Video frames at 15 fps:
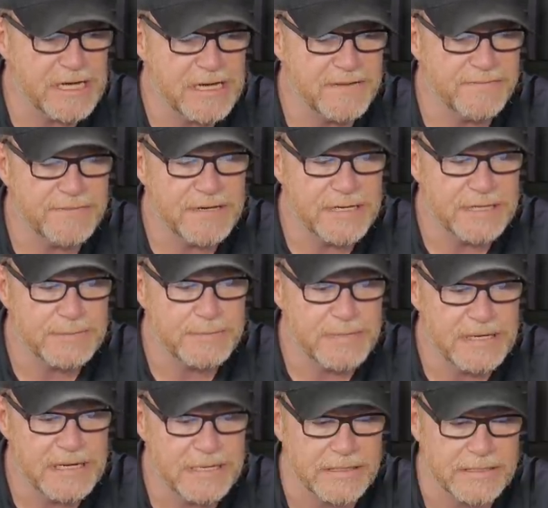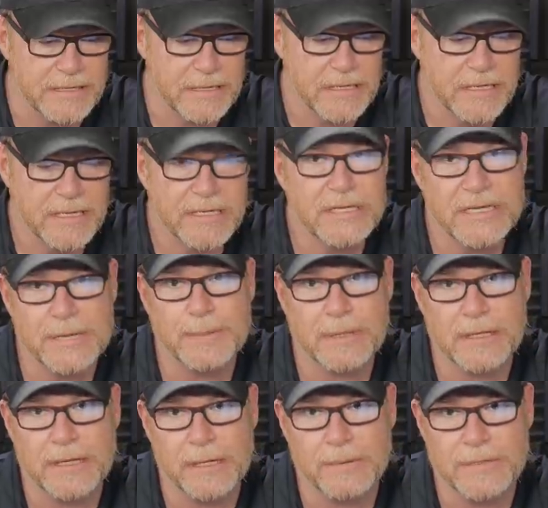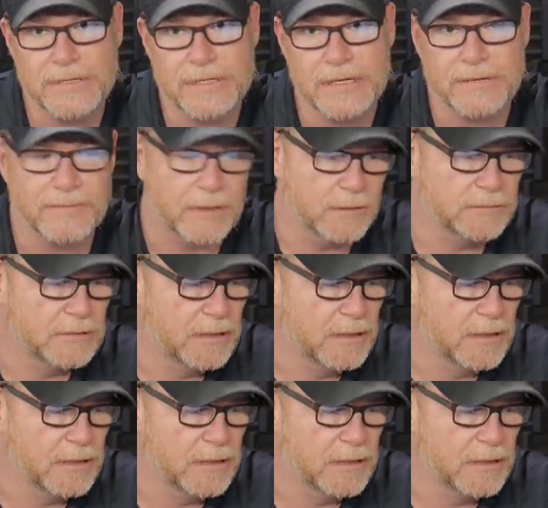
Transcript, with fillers: unfinished piece, typically a receiver.